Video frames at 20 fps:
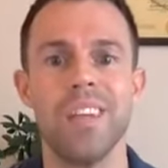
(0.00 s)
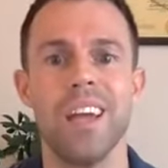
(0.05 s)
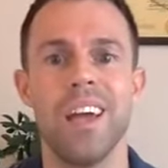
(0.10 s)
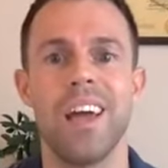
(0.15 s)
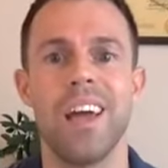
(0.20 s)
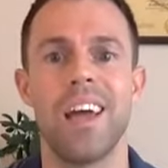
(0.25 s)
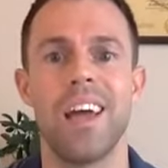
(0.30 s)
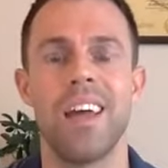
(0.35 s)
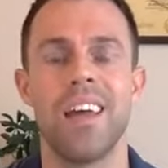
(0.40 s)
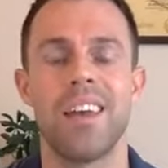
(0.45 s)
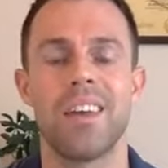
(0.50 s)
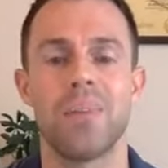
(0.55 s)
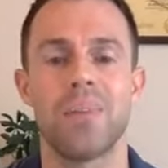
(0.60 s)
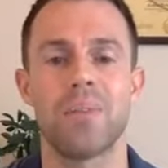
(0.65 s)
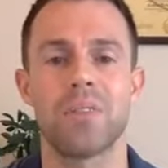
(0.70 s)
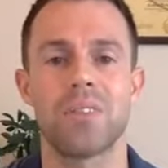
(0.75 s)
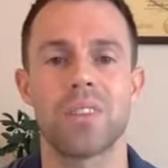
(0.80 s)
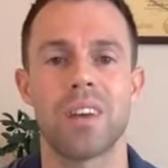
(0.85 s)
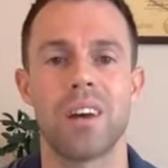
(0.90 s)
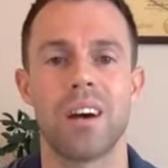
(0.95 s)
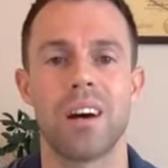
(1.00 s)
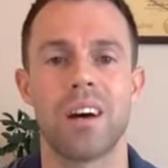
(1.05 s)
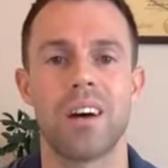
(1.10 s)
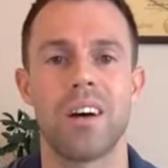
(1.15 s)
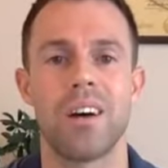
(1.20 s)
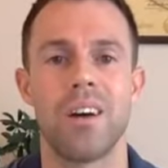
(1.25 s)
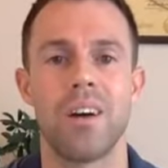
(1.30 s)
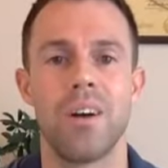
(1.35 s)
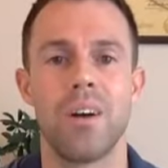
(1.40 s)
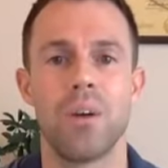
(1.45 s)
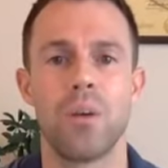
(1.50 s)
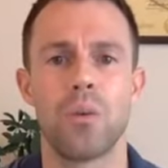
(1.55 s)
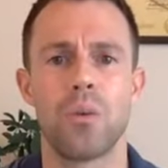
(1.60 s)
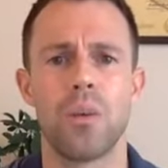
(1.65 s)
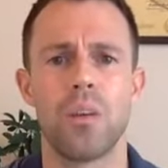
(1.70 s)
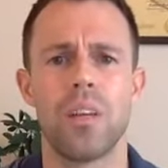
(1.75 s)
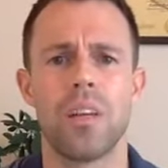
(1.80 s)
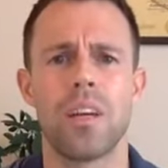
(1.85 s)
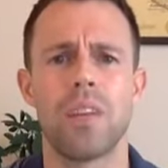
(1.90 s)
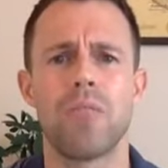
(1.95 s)
And it was a
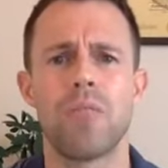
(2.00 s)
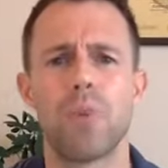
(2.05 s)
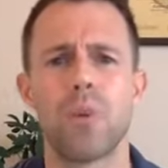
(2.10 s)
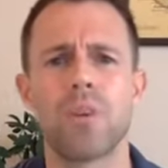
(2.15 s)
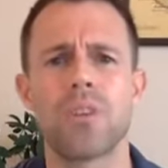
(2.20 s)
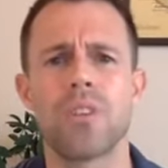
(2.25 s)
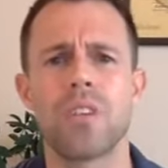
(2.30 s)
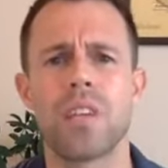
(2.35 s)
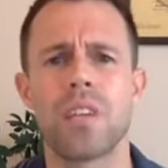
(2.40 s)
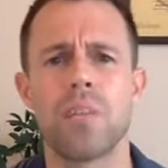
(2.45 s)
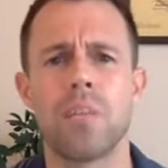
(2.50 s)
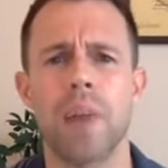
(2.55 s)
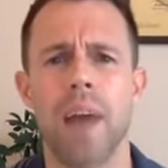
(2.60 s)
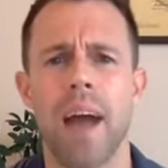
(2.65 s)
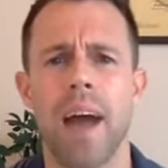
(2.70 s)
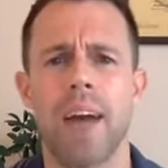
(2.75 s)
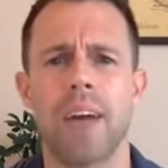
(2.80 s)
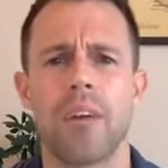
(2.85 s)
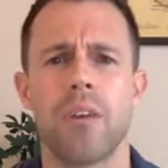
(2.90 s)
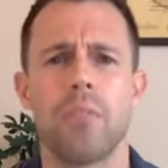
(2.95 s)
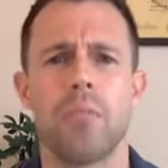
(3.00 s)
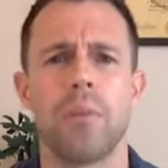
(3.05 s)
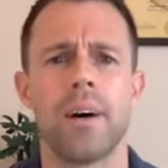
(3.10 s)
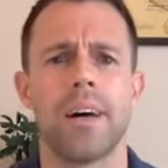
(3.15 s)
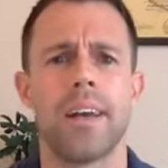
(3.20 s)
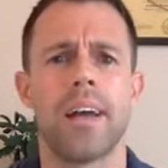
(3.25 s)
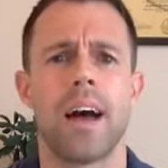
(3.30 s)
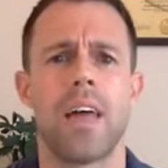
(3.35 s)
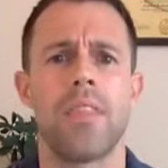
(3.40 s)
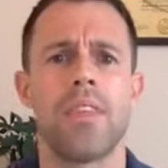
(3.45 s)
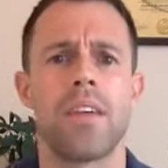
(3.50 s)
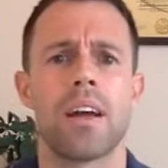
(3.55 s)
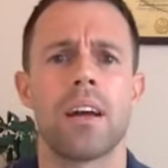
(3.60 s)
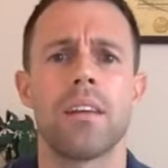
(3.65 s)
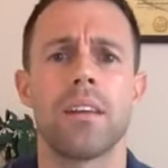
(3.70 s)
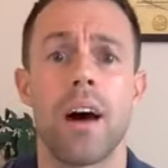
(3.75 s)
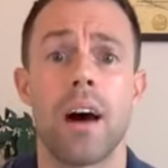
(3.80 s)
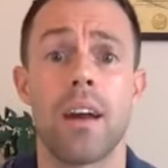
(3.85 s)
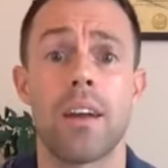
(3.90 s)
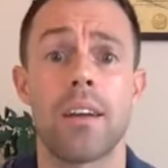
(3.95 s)
really unfortunate pattern, but I think a
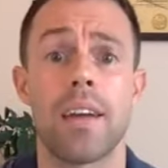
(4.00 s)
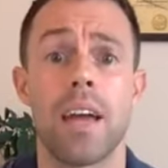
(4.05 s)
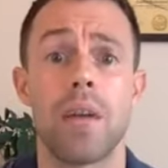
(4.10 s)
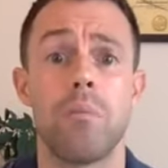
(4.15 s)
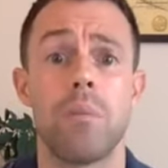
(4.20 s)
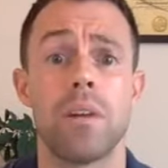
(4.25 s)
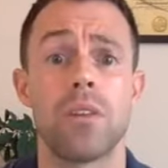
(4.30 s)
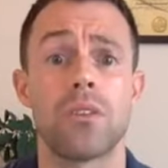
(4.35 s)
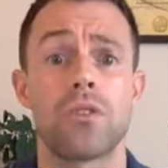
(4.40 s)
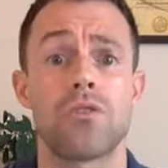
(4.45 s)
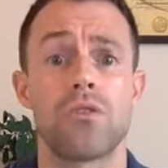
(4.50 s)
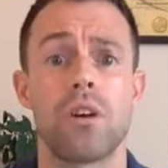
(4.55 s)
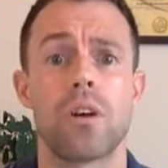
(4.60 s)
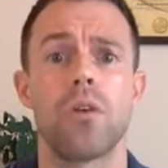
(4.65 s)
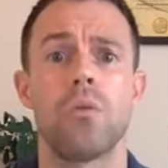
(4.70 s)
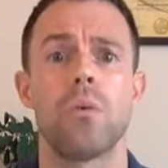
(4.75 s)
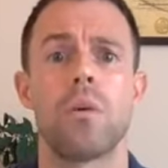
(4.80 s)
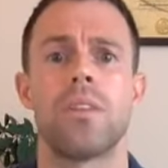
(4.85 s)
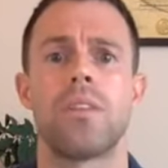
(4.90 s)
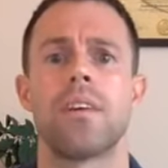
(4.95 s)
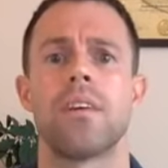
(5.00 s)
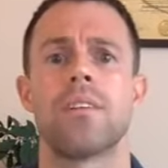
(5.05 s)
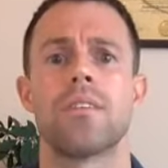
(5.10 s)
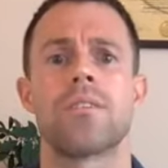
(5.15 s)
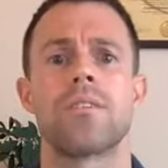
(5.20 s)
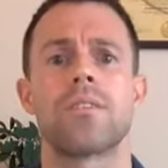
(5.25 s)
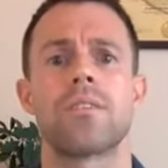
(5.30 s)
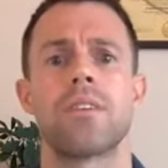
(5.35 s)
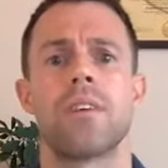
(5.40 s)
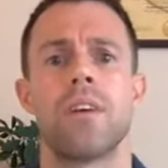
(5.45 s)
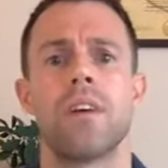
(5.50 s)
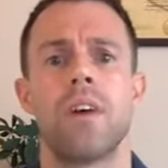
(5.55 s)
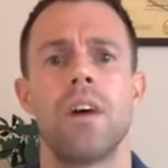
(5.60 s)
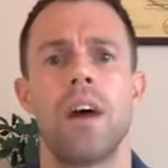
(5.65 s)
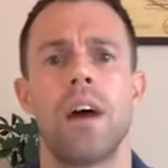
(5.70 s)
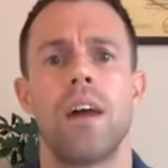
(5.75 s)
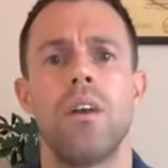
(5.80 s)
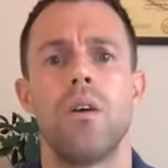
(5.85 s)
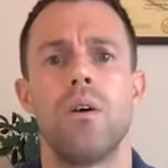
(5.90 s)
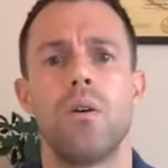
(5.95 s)
lot of gay men struggle with this.
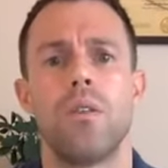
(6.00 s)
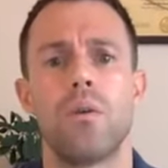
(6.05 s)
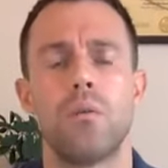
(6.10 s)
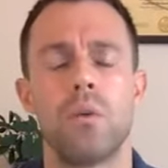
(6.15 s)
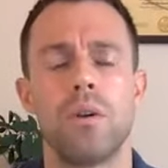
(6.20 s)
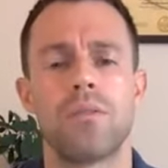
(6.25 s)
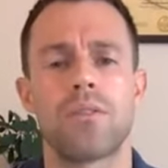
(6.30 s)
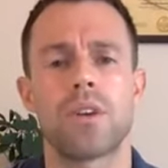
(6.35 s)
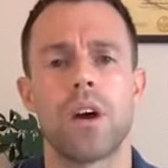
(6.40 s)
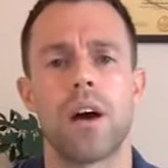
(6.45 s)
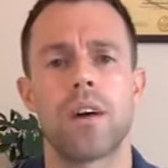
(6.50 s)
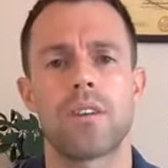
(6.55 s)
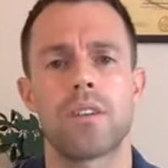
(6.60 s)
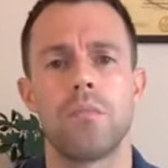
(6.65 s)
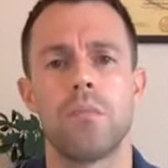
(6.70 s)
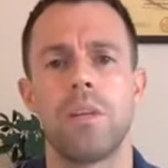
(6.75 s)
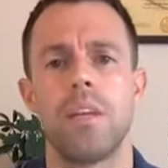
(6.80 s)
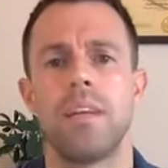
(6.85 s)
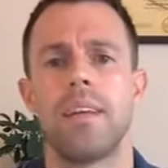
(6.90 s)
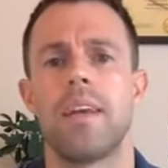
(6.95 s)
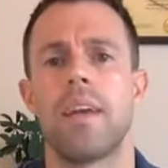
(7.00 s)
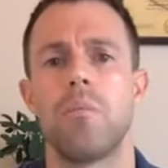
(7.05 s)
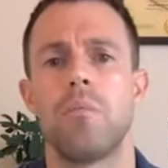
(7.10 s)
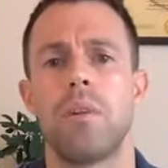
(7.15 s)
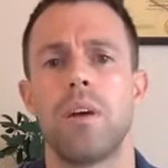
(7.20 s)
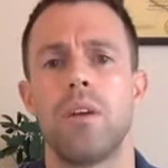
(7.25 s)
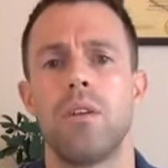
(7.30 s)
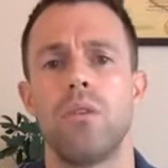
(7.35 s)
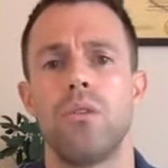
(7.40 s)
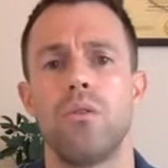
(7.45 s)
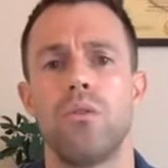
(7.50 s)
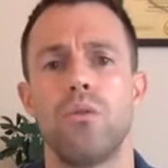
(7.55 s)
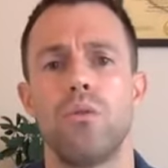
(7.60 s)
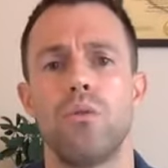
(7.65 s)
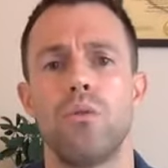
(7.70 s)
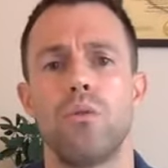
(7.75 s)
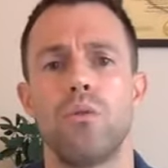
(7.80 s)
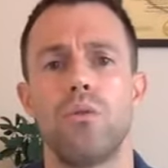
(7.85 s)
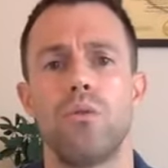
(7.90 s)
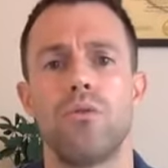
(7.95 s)
I know that we've talked to many gay men who
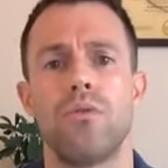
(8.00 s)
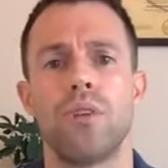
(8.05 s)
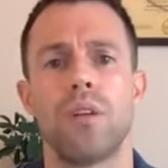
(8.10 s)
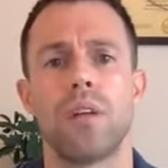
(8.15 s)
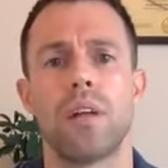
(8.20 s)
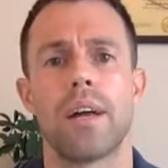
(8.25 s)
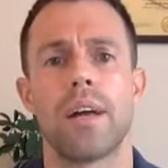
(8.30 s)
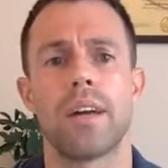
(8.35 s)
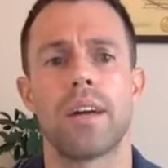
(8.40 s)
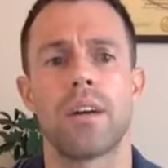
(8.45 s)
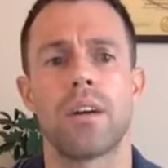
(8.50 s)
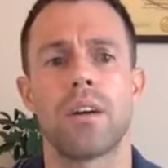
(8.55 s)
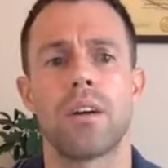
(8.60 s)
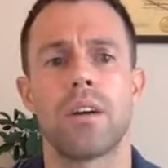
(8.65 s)
feel like